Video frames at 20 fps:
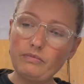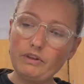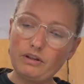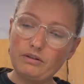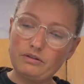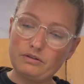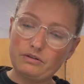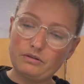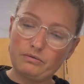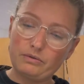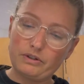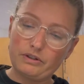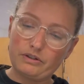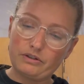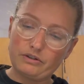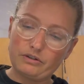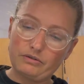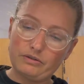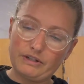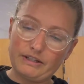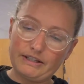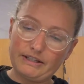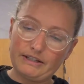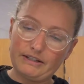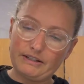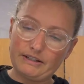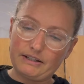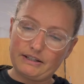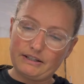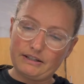So we're gonna go ahead
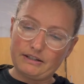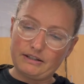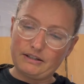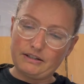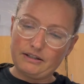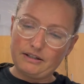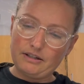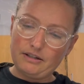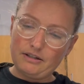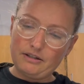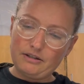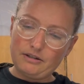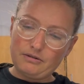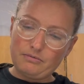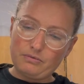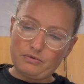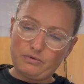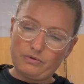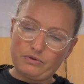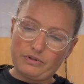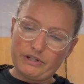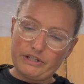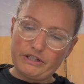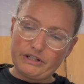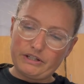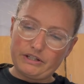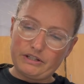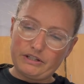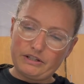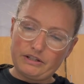and pour it
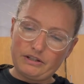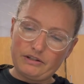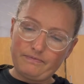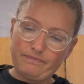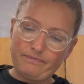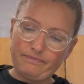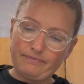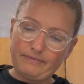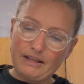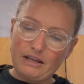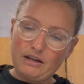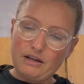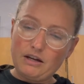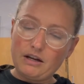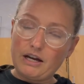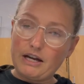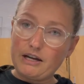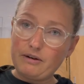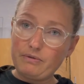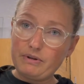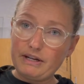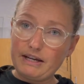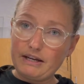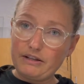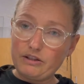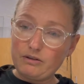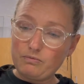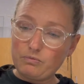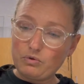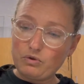in. I would add
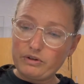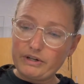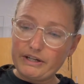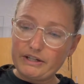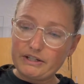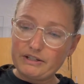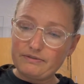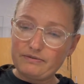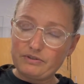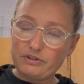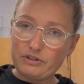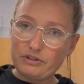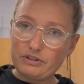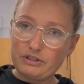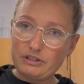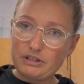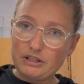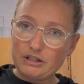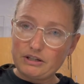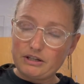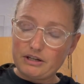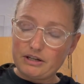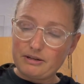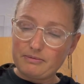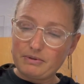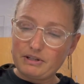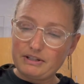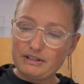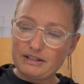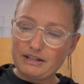the borax first
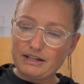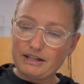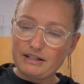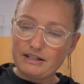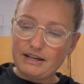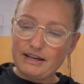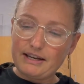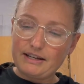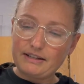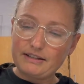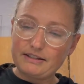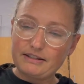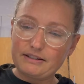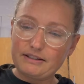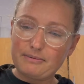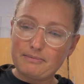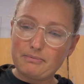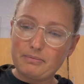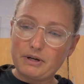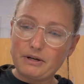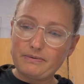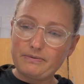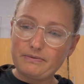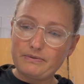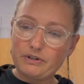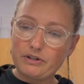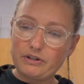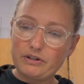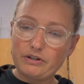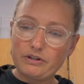because um, it kind of acts as a
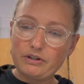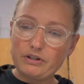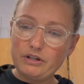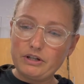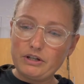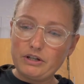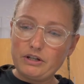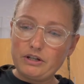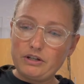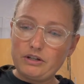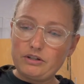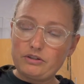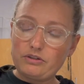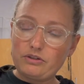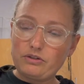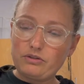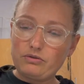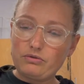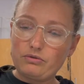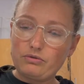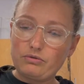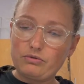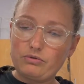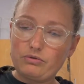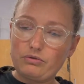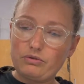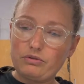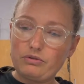buffer to